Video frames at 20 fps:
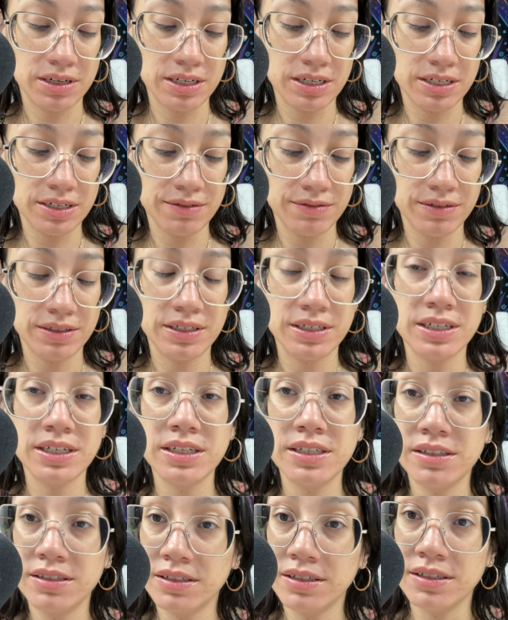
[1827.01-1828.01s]
And if it
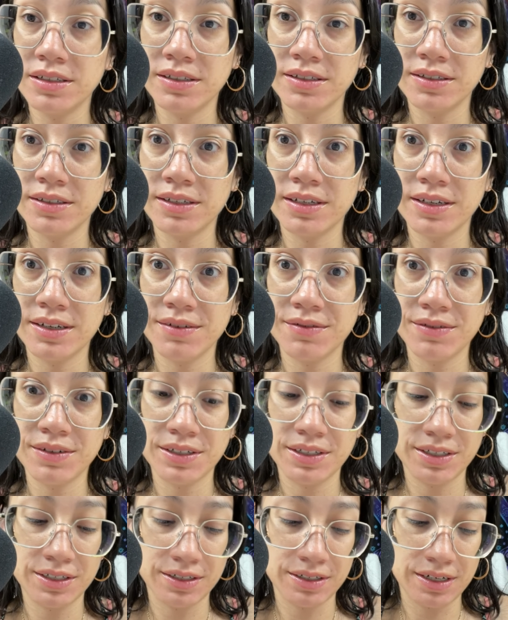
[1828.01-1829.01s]
does and it looks like it
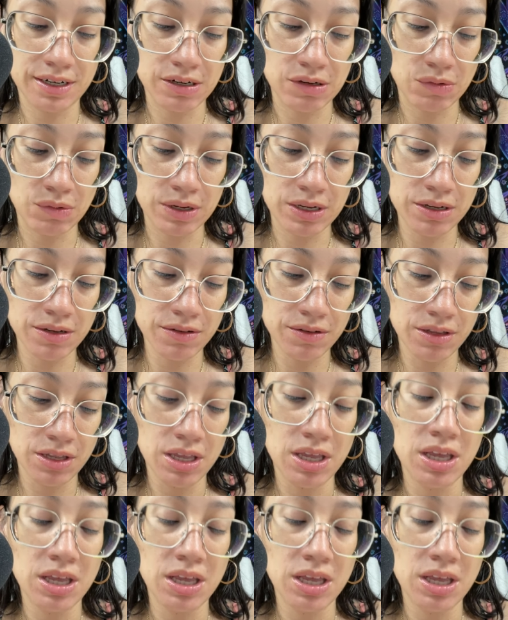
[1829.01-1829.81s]
fits your nail well,